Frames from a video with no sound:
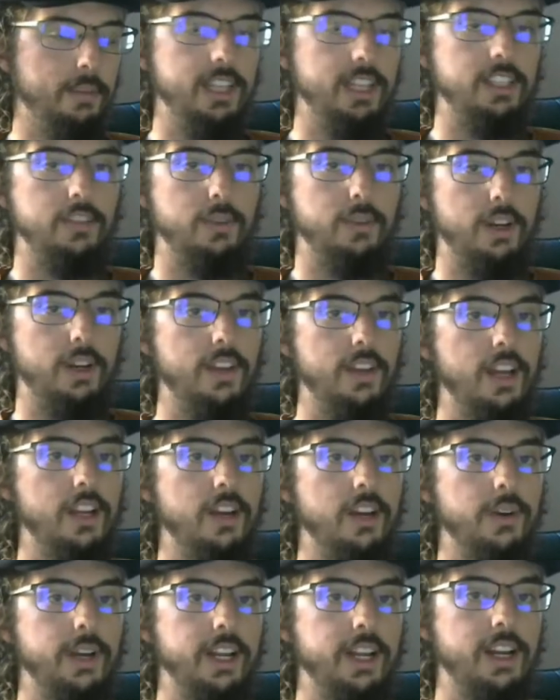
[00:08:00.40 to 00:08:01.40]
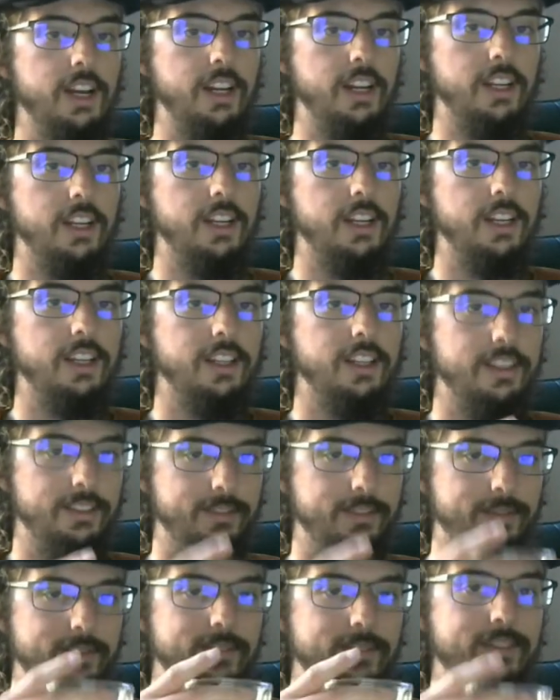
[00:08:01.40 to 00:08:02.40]
updates of what I've got going on.
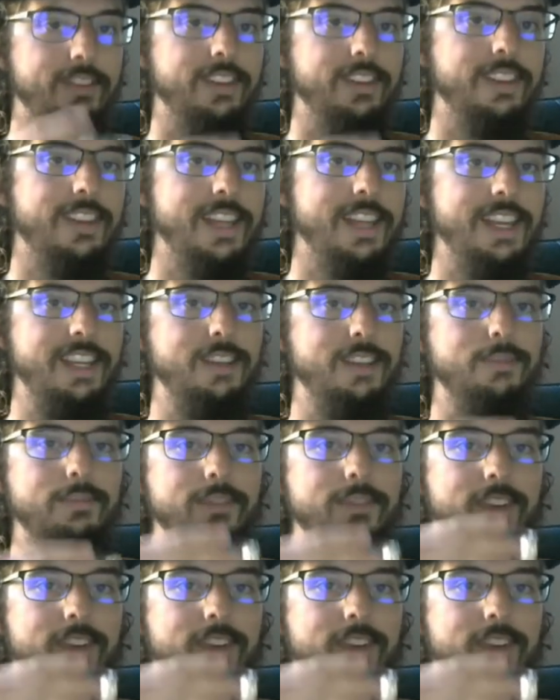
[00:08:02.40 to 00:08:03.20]
Thank you,